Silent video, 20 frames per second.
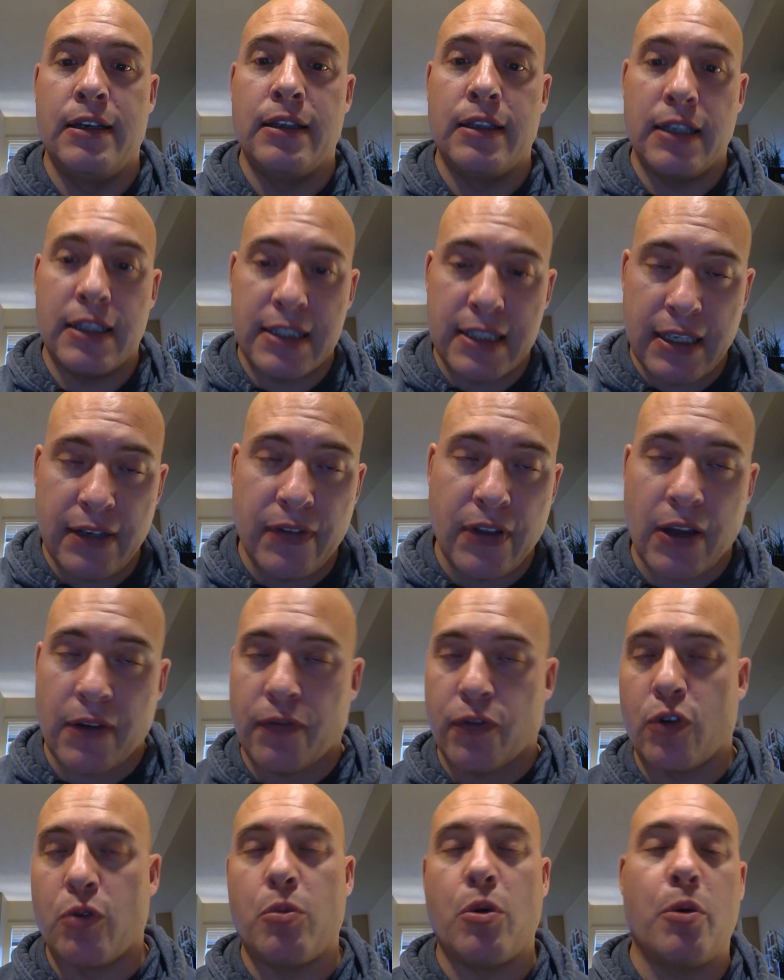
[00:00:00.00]
Let's leave that
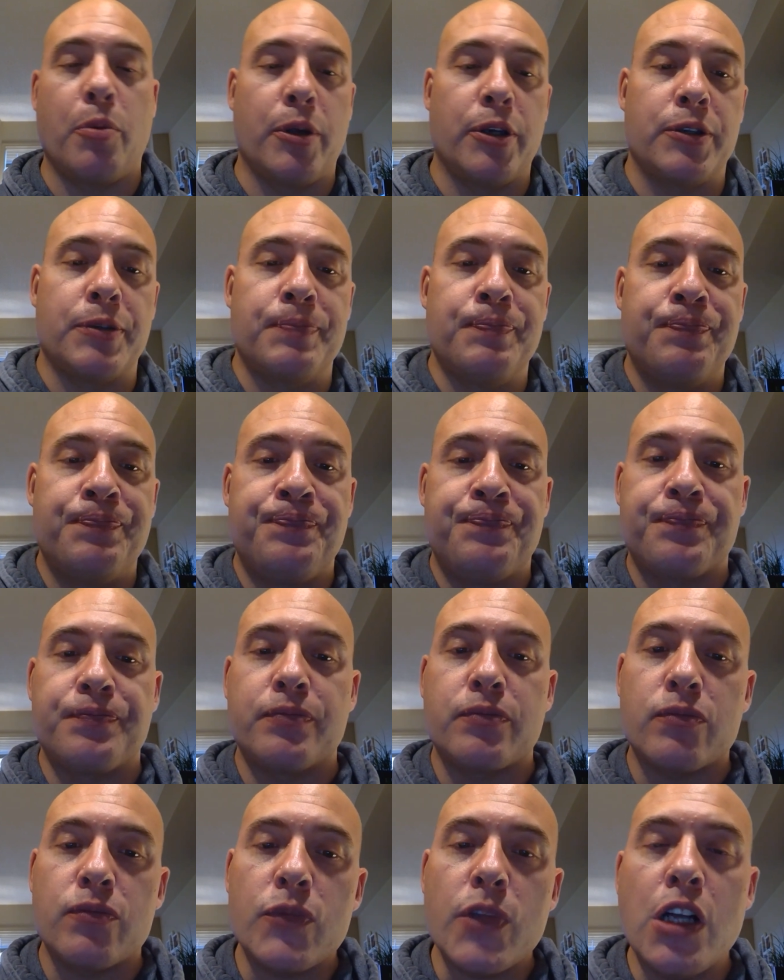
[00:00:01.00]
for a moment
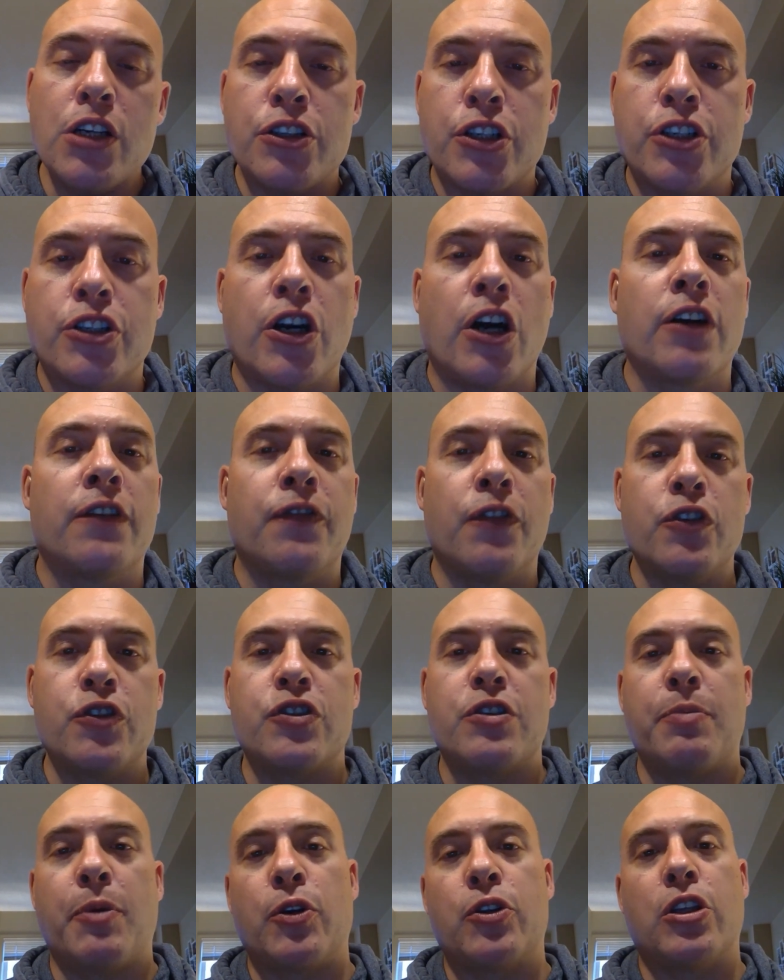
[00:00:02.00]
to talk first
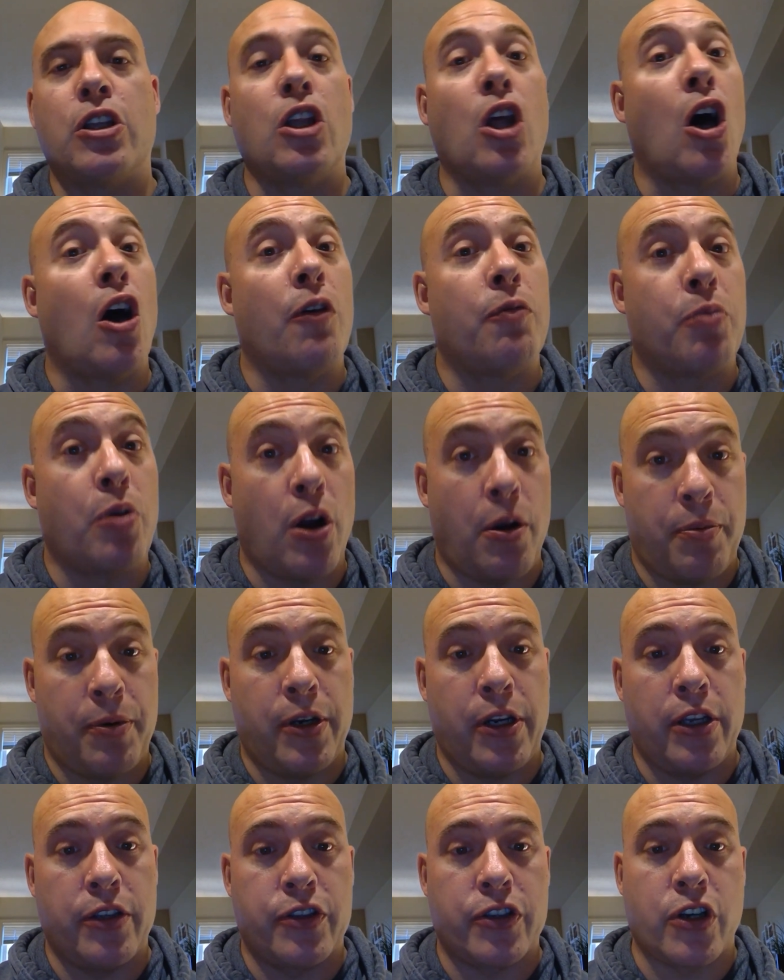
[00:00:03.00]
about the law of
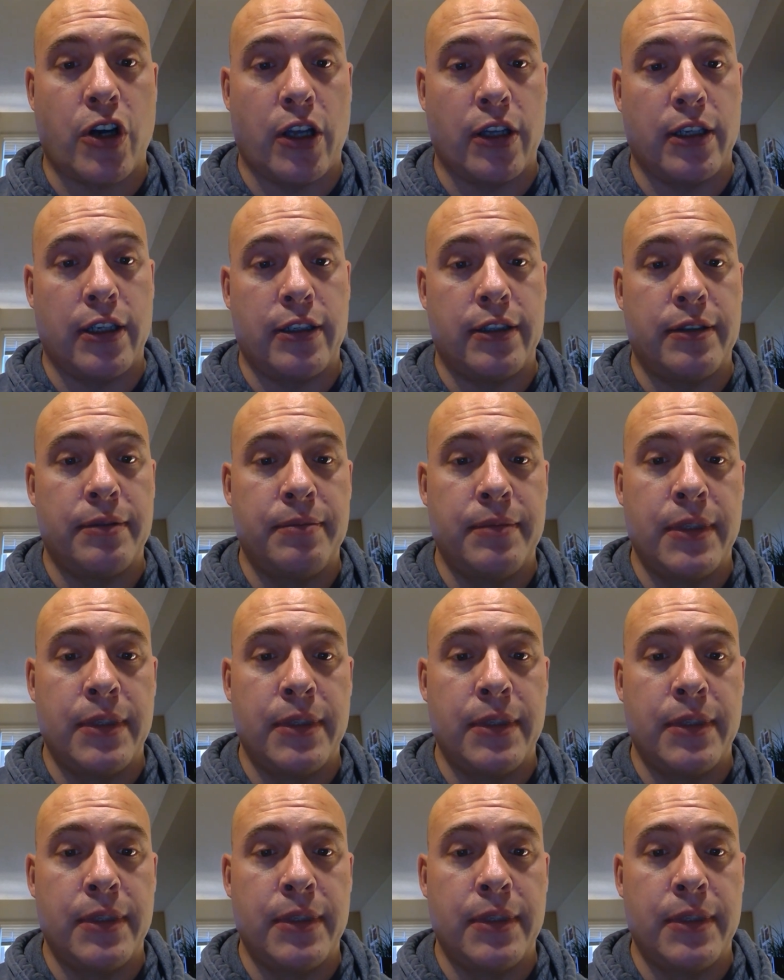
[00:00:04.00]
property in Scotland.